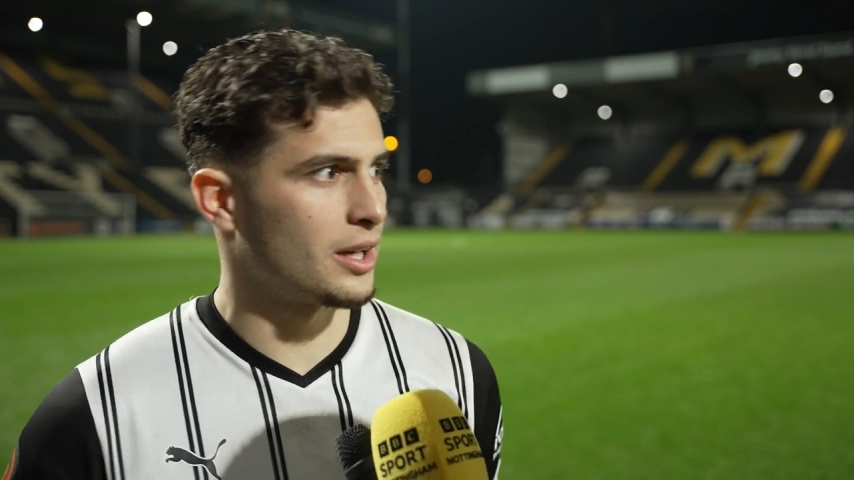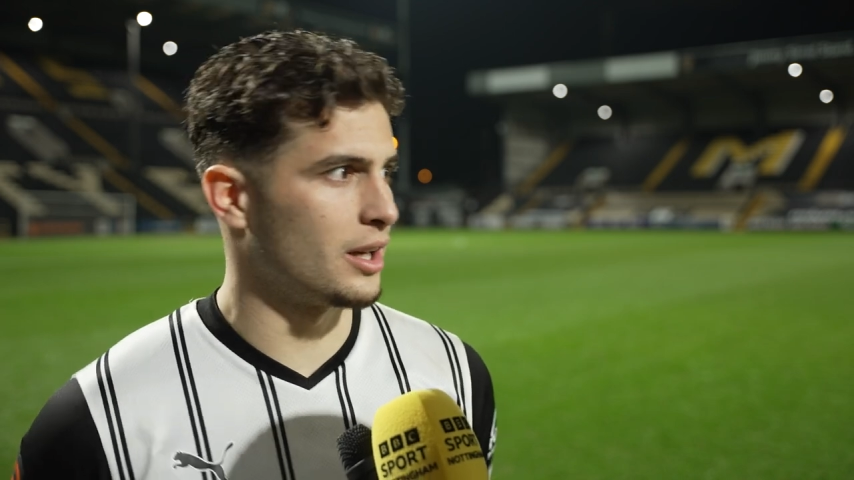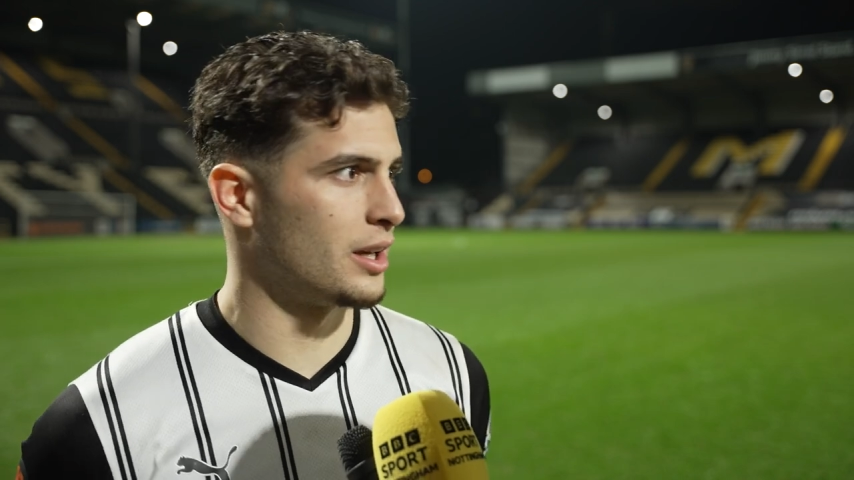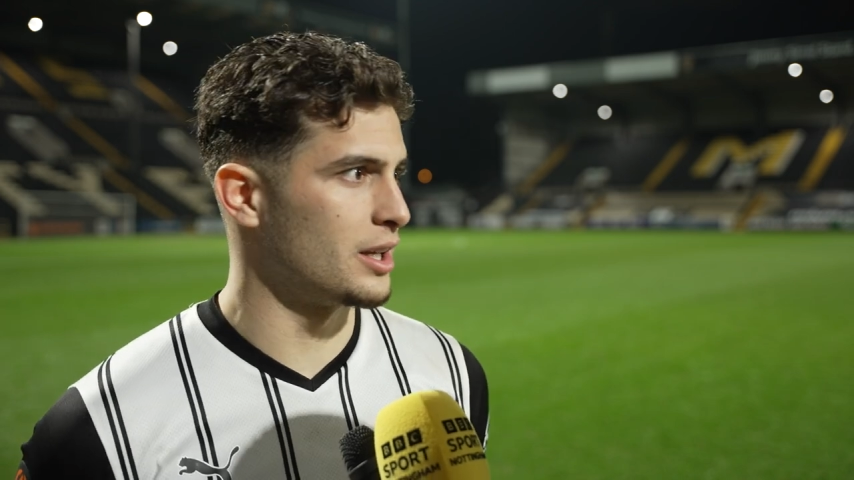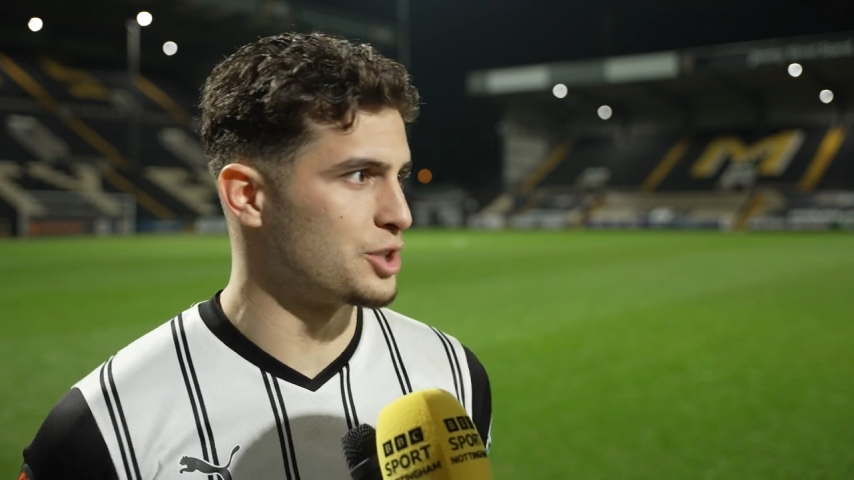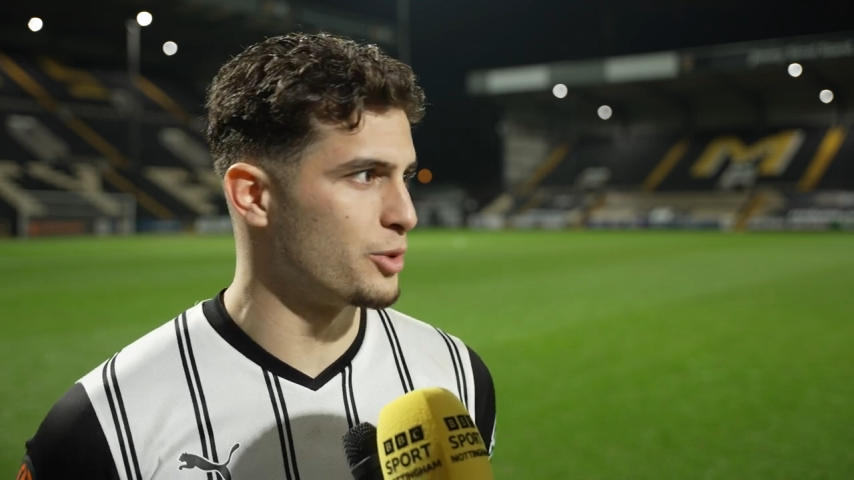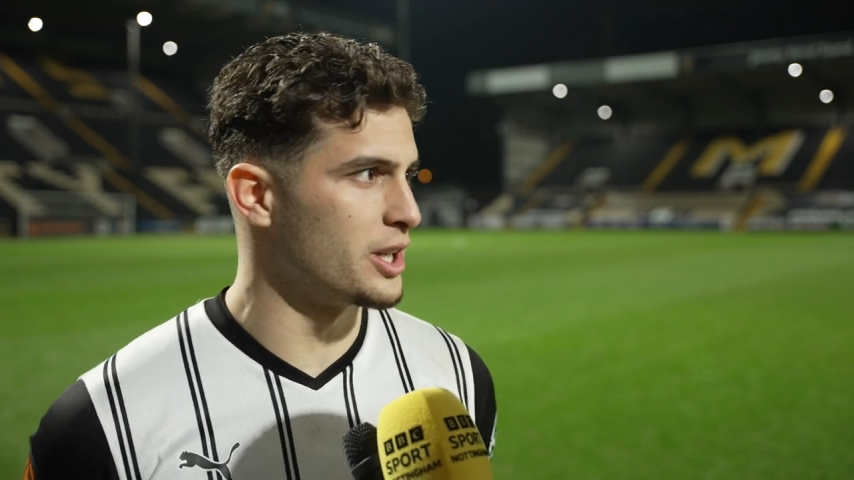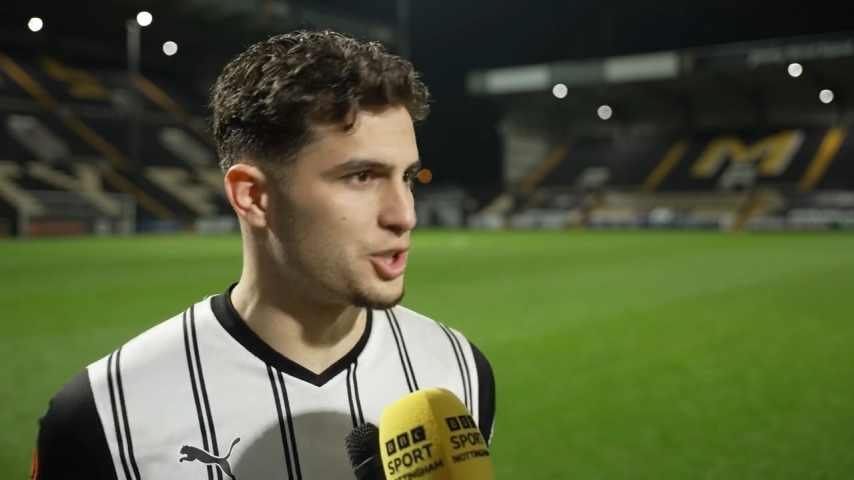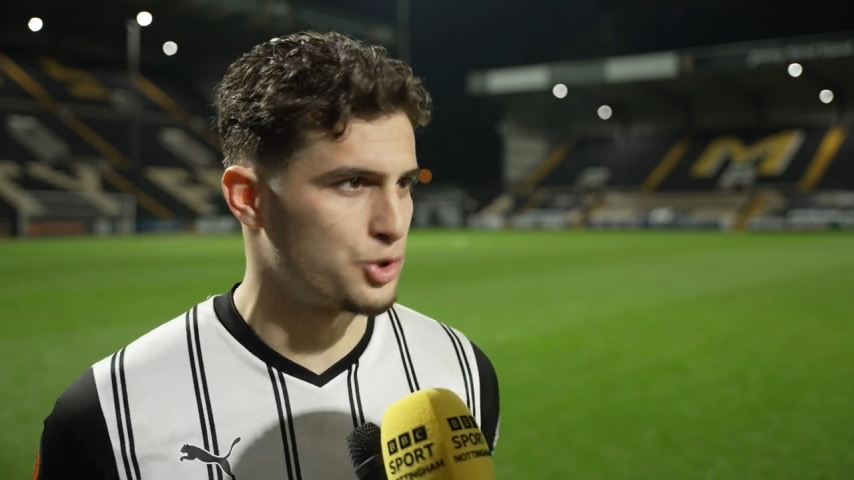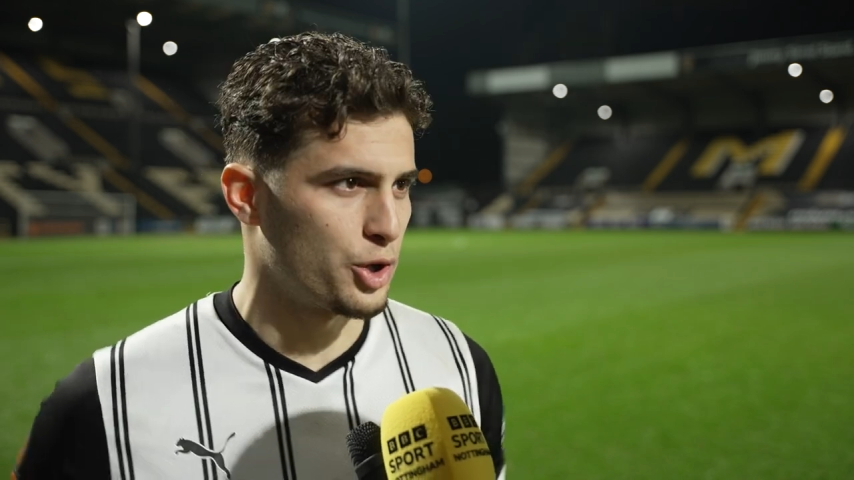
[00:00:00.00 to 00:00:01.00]
it's
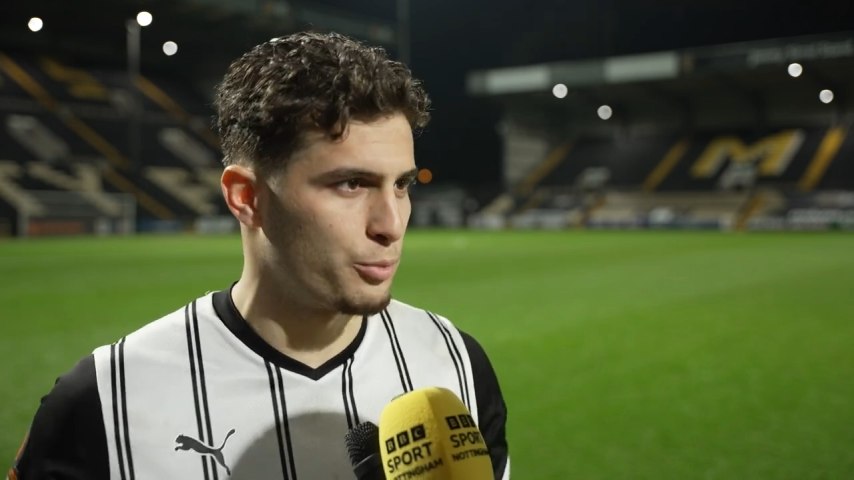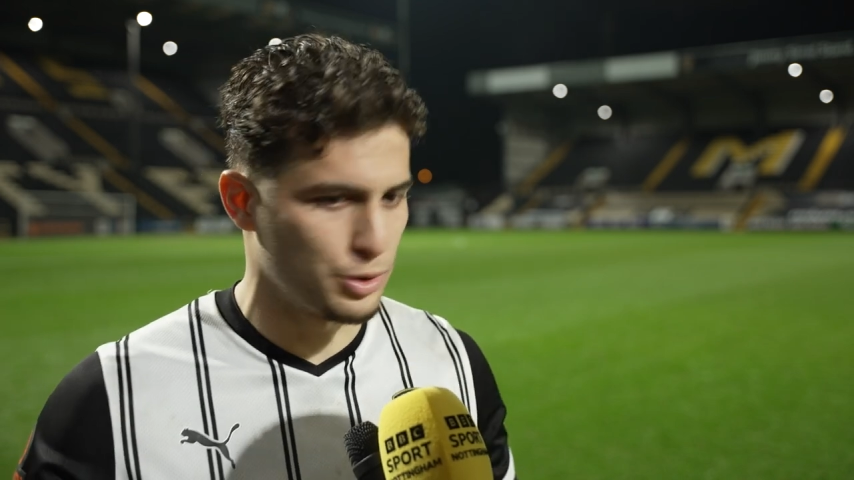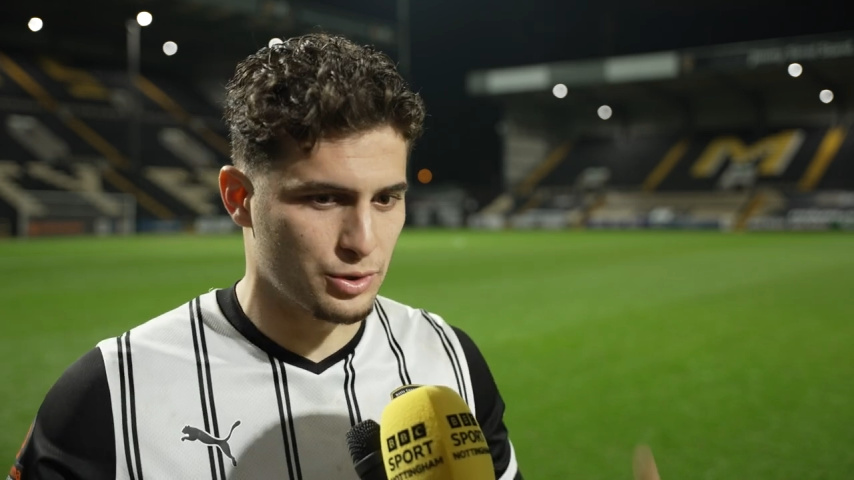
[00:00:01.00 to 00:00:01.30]
really enjoyable